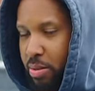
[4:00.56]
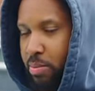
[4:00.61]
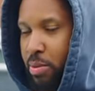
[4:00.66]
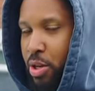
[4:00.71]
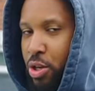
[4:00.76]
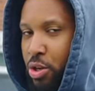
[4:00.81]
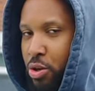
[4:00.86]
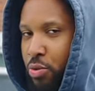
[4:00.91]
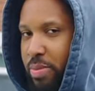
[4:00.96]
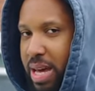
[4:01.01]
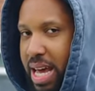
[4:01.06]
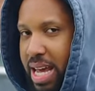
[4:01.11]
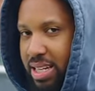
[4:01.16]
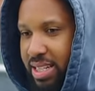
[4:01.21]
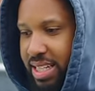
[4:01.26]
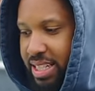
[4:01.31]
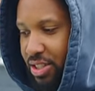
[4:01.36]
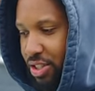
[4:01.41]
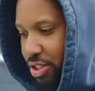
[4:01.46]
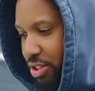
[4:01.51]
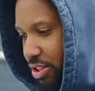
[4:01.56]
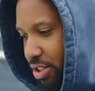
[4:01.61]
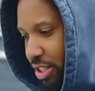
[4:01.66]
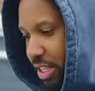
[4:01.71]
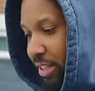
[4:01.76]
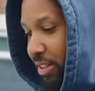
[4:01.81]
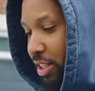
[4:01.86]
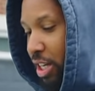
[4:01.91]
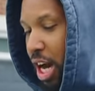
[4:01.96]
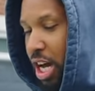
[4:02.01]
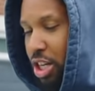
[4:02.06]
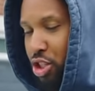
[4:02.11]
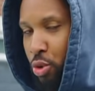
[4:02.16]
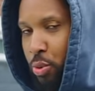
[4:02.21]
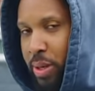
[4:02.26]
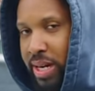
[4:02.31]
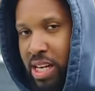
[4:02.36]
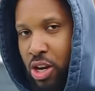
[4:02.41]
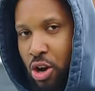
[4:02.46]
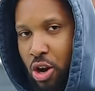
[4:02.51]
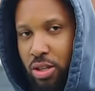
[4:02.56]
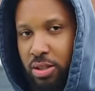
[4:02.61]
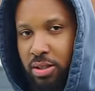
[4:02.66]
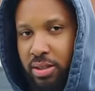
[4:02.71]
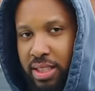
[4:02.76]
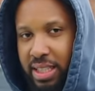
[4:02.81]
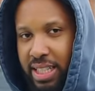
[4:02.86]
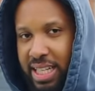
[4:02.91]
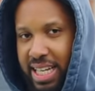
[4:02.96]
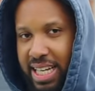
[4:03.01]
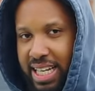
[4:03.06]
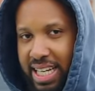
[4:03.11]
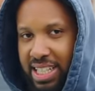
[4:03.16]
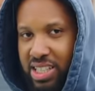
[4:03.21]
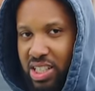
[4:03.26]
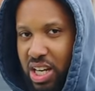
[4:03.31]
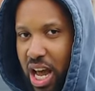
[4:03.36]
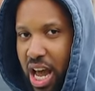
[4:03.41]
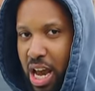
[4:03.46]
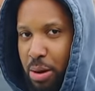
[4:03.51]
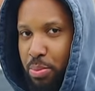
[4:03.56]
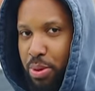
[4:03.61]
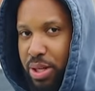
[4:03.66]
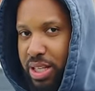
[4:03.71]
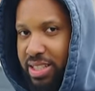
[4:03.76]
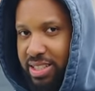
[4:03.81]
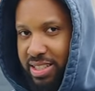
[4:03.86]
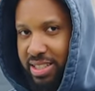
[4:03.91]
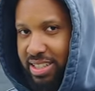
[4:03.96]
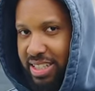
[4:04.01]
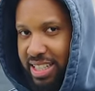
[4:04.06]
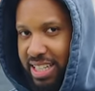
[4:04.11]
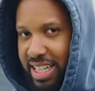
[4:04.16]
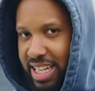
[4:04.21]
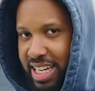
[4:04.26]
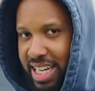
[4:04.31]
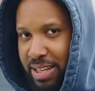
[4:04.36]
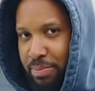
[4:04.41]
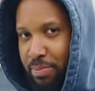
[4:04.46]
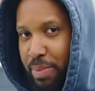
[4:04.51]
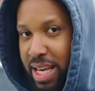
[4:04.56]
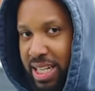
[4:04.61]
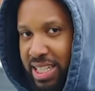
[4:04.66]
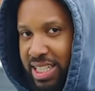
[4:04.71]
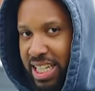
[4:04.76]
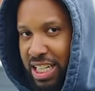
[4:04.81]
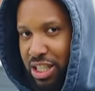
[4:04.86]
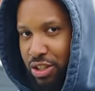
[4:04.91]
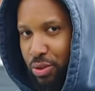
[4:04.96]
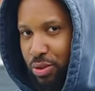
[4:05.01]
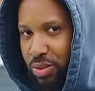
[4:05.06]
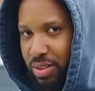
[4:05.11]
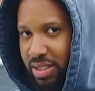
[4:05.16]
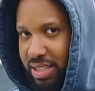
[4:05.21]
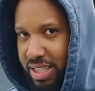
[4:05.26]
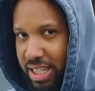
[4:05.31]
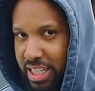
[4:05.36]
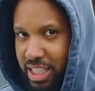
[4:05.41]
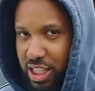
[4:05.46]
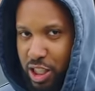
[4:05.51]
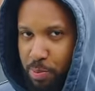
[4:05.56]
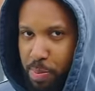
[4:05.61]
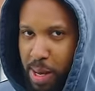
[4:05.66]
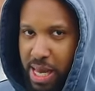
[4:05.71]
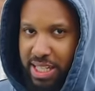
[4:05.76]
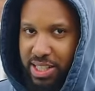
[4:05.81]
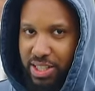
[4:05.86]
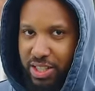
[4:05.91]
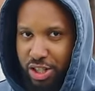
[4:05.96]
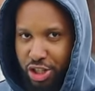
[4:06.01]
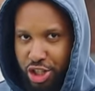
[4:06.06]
"Lou, man, it's the car's already on. It's a hybrid. It makes little space